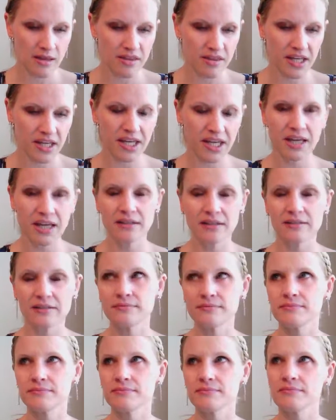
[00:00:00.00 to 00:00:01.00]
thinking
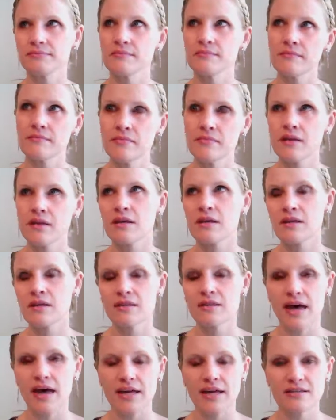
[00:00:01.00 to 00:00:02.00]

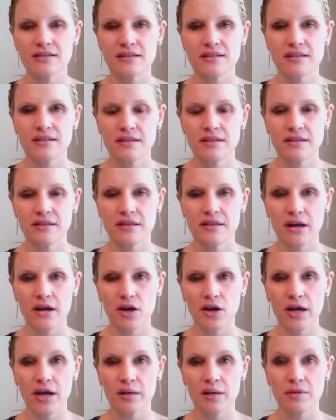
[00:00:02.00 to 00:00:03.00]
that
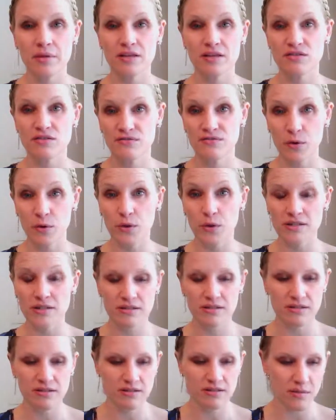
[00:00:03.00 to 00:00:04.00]
their enemies
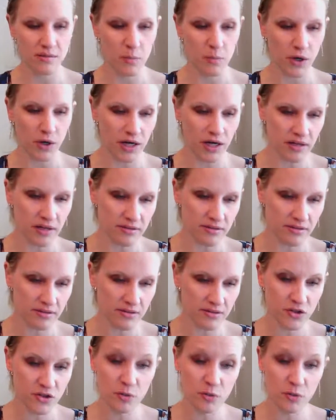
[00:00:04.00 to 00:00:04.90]
focused somewhere else.